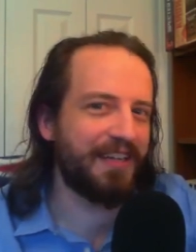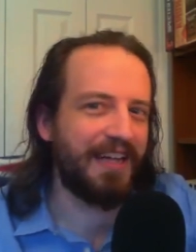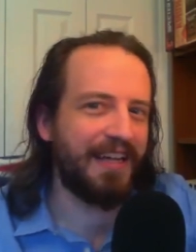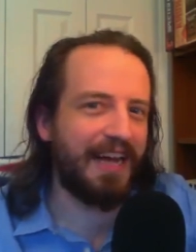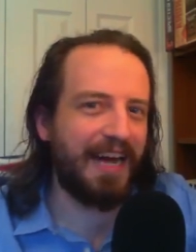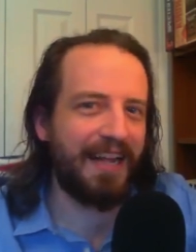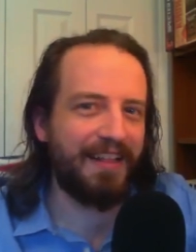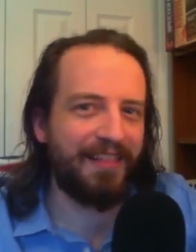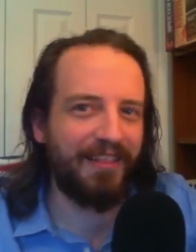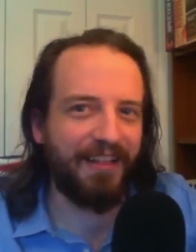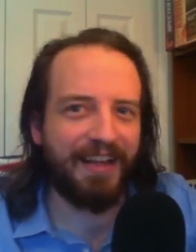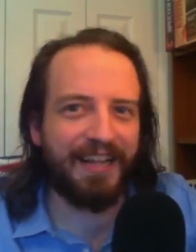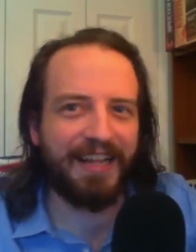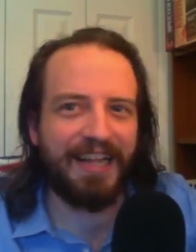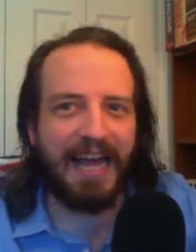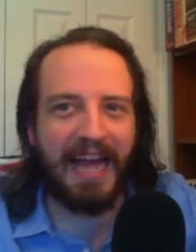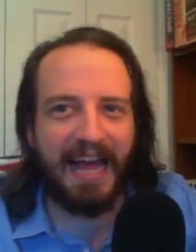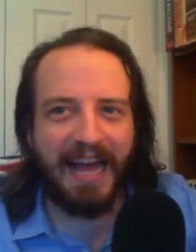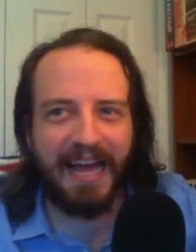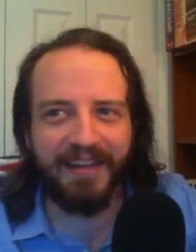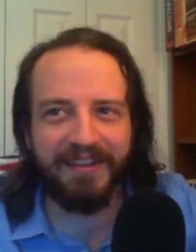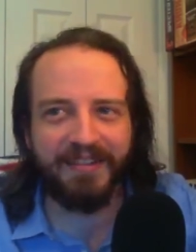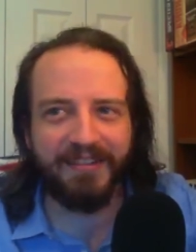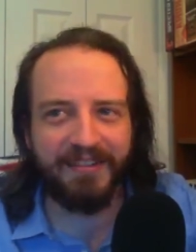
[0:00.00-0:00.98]
I like
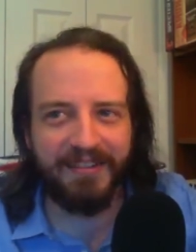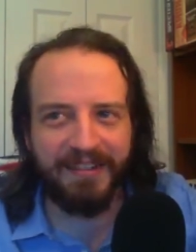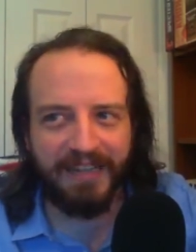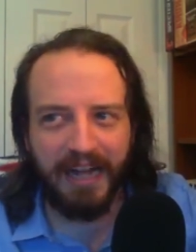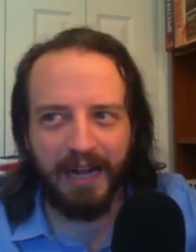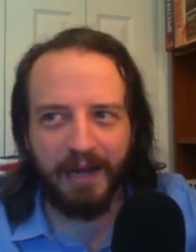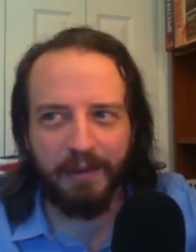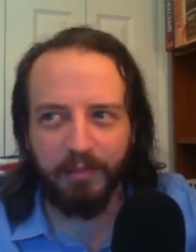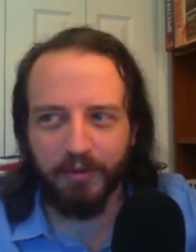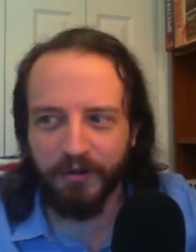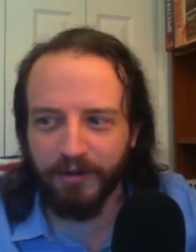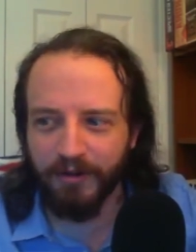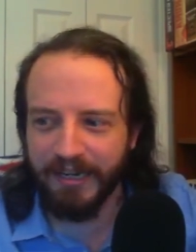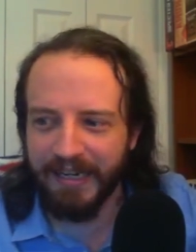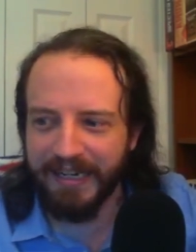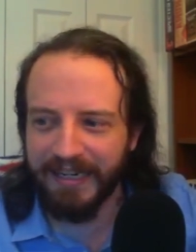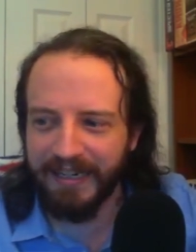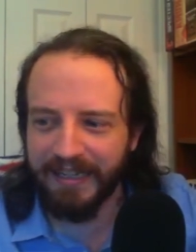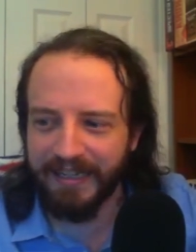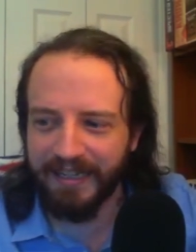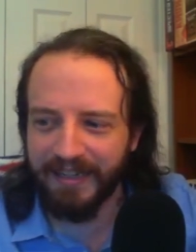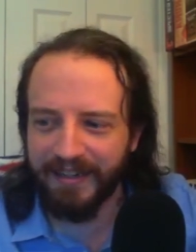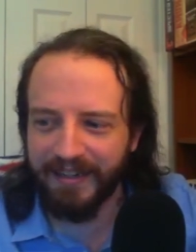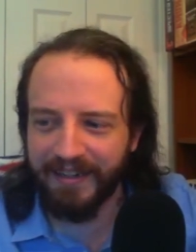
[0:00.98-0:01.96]
had to stop
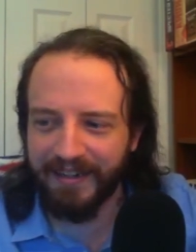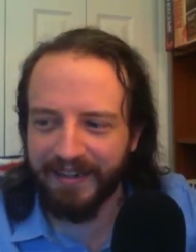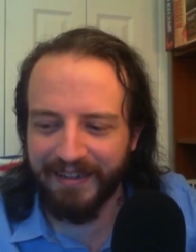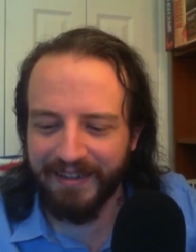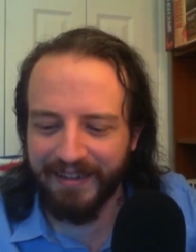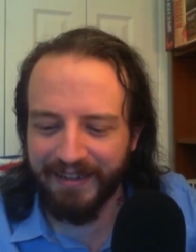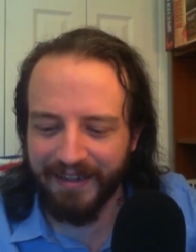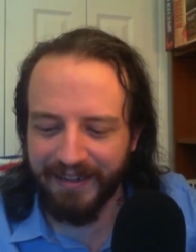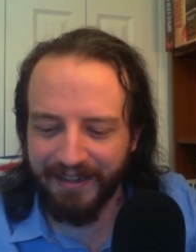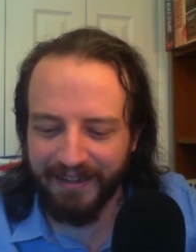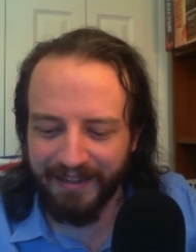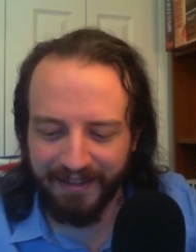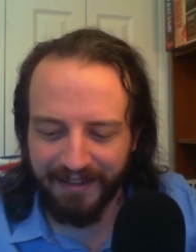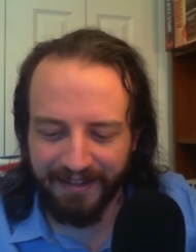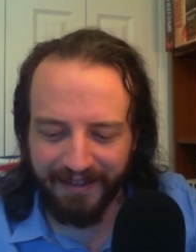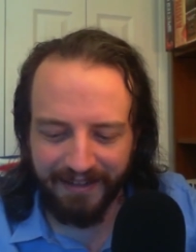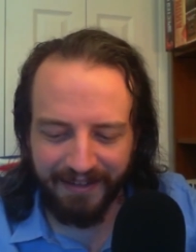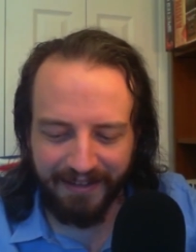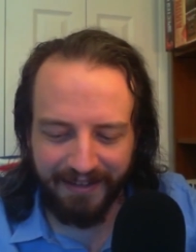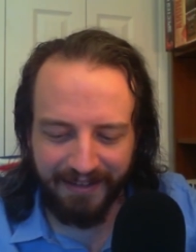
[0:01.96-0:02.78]
reading in